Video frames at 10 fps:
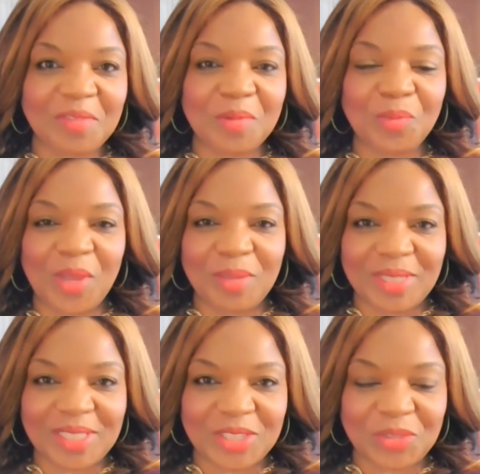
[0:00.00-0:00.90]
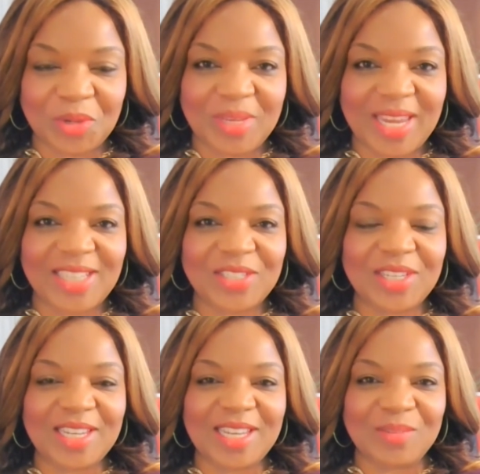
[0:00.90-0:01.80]
of employment
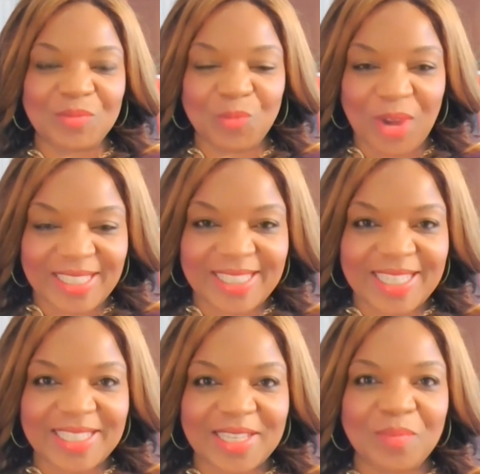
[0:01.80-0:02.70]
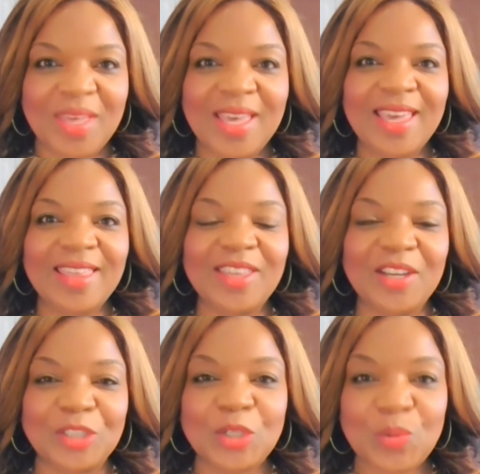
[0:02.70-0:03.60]
discrimination and racism,
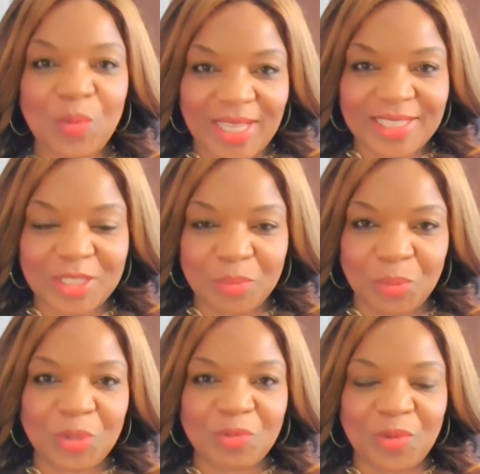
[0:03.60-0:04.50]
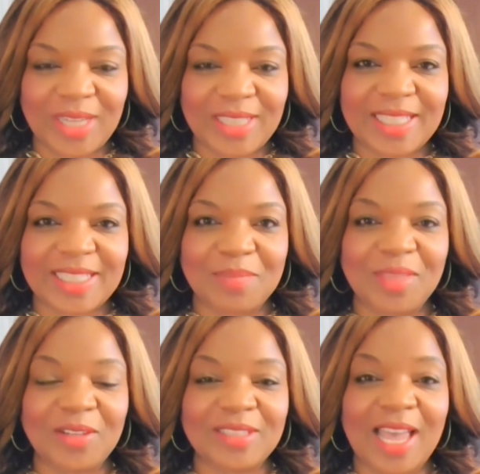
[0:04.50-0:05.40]
there are two ways to prove racism.
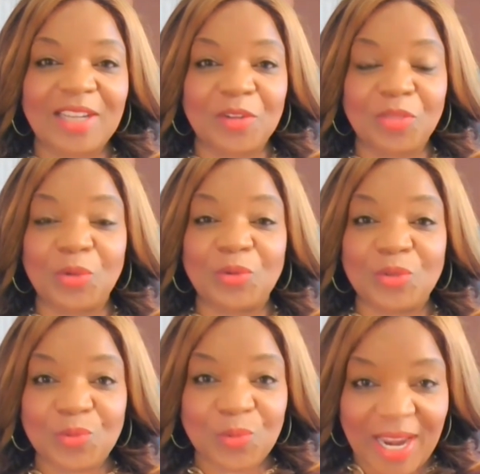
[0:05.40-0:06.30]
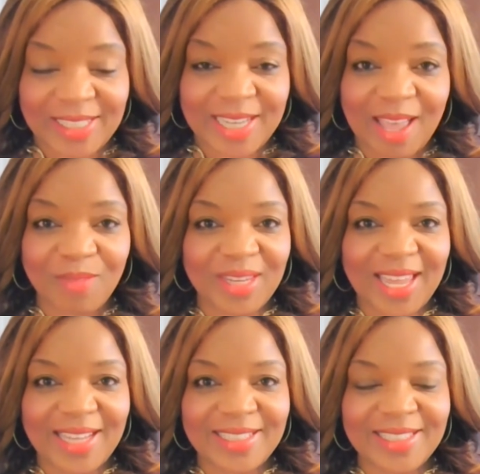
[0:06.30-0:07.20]
There's either through direct
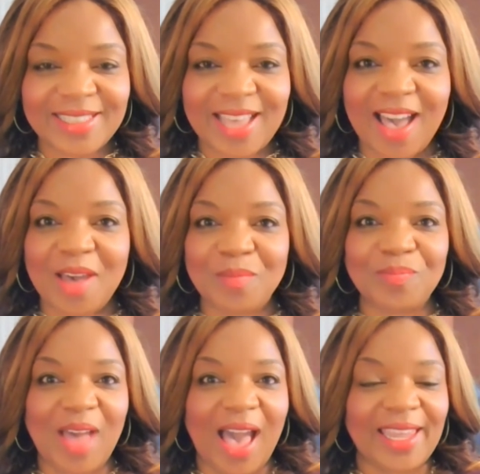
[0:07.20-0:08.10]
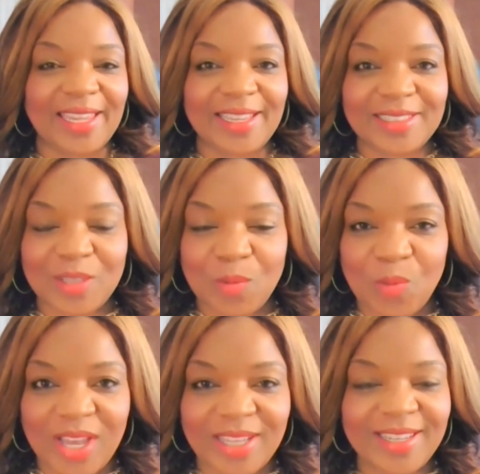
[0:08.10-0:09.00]
evidence, um, i.e.,
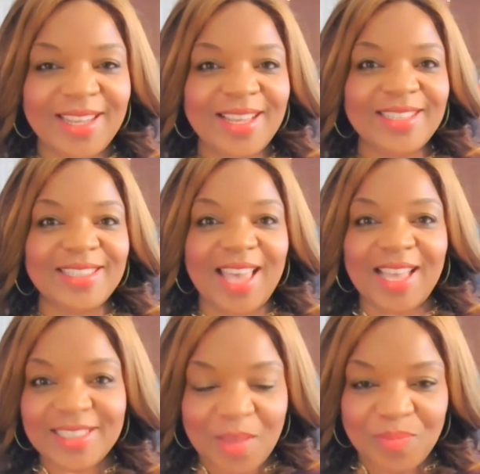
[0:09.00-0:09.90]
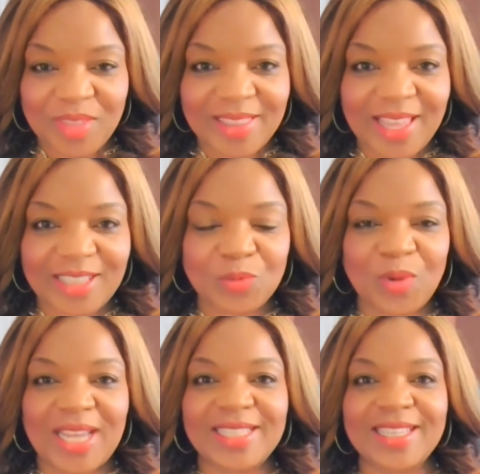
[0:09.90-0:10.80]
someone says something that's
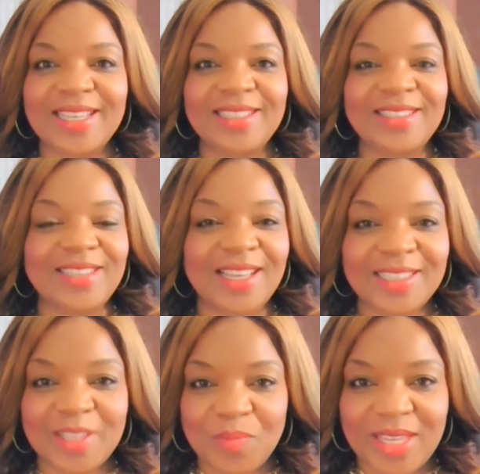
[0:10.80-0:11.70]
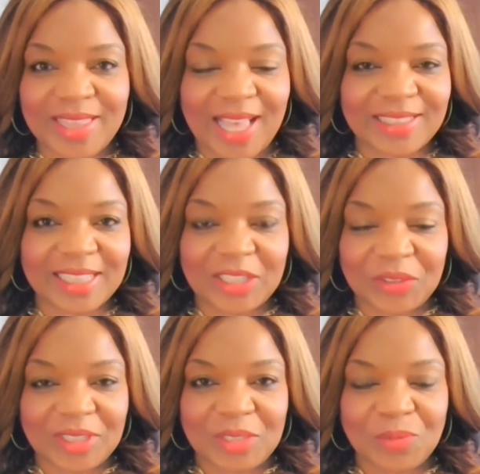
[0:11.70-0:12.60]
racist, does something that's
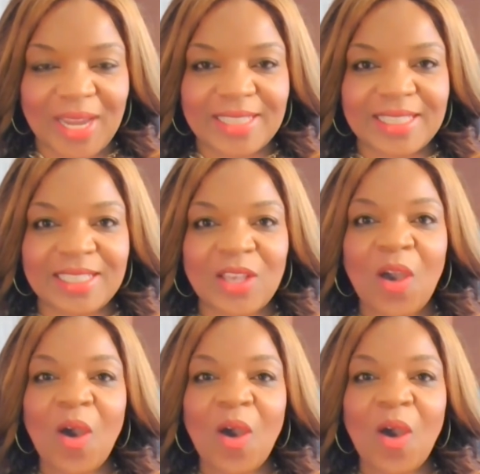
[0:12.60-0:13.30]
clearly racist,